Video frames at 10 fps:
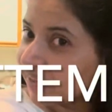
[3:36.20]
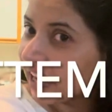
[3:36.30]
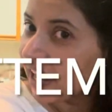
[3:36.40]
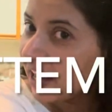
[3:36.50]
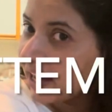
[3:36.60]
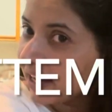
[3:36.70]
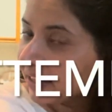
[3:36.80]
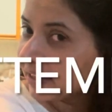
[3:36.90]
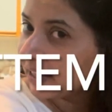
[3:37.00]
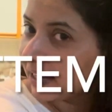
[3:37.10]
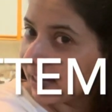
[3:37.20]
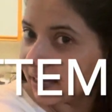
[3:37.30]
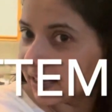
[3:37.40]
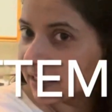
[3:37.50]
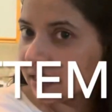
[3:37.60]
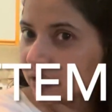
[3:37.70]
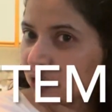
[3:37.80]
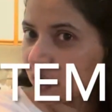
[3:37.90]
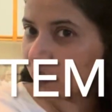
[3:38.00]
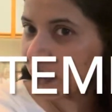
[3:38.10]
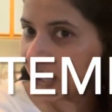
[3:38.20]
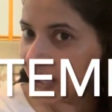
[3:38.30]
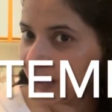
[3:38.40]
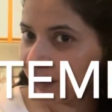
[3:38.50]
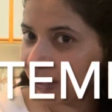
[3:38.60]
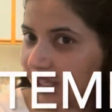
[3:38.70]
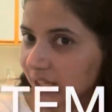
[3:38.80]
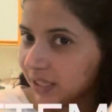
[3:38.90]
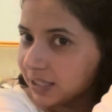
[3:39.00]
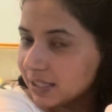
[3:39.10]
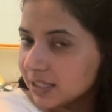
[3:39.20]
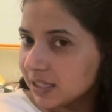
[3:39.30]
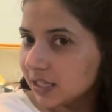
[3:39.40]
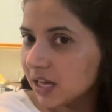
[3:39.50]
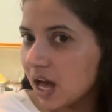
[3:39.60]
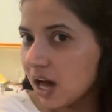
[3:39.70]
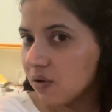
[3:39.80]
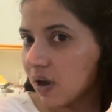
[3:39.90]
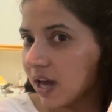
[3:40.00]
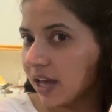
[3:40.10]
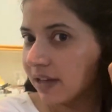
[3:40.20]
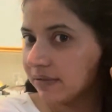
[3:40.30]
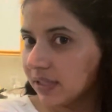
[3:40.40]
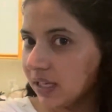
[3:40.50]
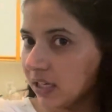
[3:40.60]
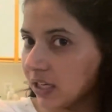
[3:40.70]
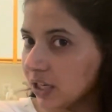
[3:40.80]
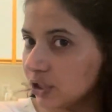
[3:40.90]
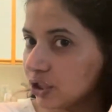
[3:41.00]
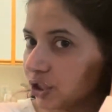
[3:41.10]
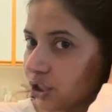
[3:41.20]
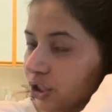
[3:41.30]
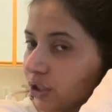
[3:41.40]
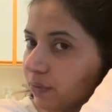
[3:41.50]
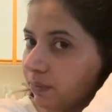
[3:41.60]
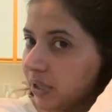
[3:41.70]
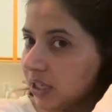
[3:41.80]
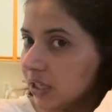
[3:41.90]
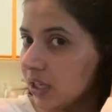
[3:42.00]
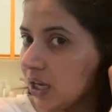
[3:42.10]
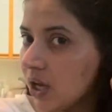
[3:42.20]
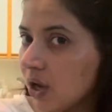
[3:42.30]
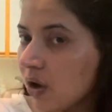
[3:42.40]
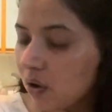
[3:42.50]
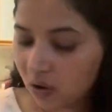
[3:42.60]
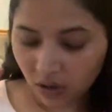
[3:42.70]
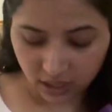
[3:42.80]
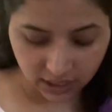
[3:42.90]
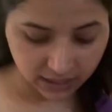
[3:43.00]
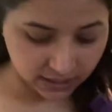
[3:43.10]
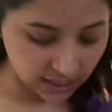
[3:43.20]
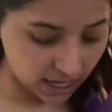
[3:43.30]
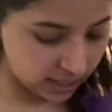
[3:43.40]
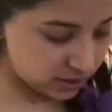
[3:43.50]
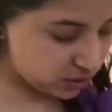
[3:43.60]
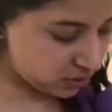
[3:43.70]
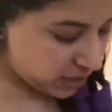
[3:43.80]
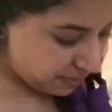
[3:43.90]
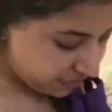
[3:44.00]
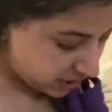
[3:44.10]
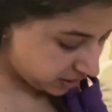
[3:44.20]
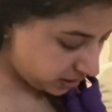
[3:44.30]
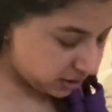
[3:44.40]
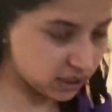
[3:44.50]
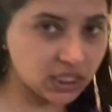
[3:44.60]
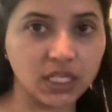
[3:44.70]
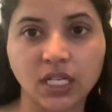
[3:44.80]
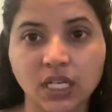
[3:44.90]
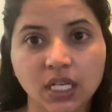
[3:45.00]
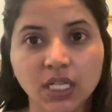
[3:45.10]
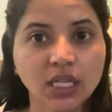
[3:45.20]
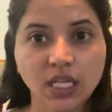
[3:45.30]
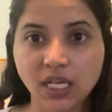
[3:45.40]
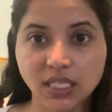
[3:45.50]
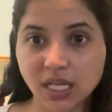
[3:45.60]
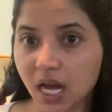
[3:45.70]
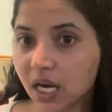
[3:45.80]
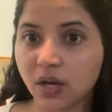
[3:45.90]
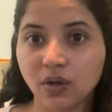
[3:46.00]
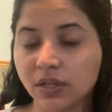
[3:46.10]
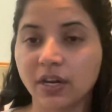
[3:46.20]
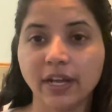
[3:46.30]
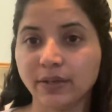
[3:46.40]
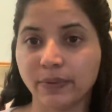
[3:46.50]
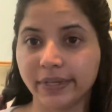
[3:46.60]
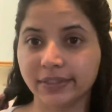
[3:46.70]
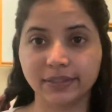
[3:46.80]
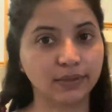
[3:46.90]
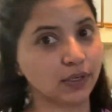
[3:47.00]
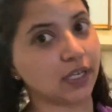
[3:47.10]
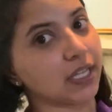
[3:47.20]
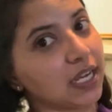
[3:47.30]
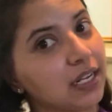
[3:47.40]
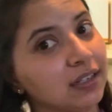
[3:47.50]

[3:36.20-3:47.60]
I think this is not working because how I have seen it should be all inside. So that means these are not the right ones. Look at that.